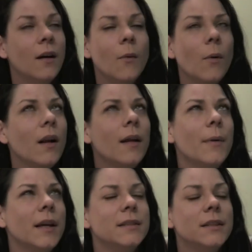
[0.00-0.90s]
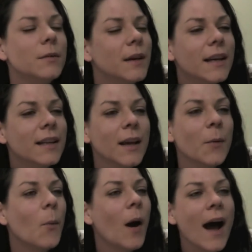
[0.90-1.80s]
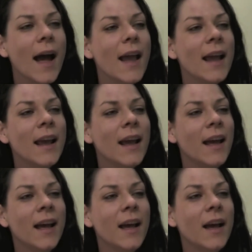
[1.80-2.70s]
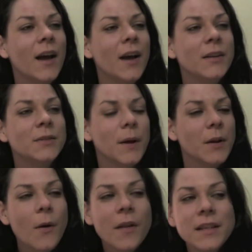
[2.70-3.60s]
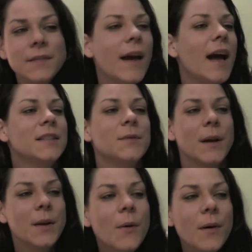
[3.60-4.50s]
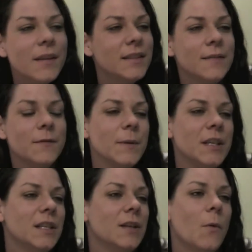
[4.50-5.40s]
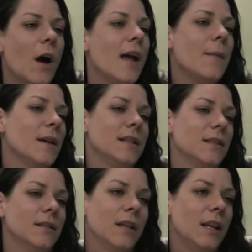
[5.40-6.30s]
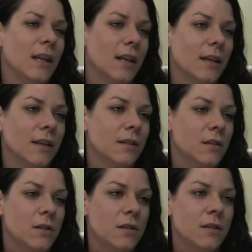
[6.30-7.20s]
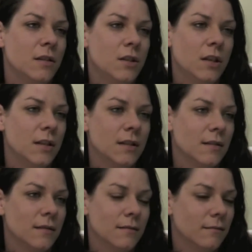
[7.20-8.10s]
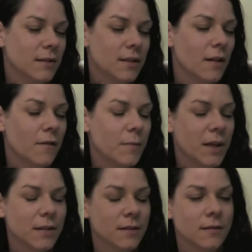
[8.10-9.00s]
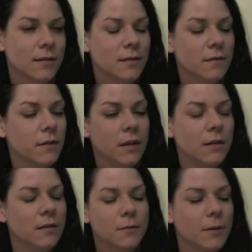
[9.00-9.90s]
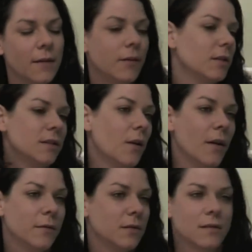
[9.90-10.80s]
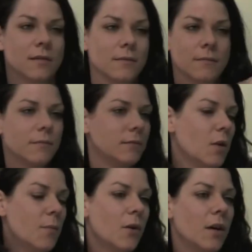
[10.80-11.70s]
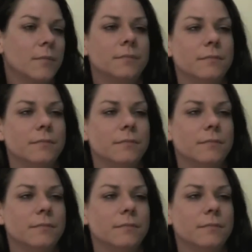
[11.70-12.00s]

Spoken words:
what am I doing? Mm-hmm. Like, why do I know all these facts? Do I know all this information and mm-hmm. why am I still eating cheese and mm-hmm. stuff because it's convenient or whatever? So I was just, no more.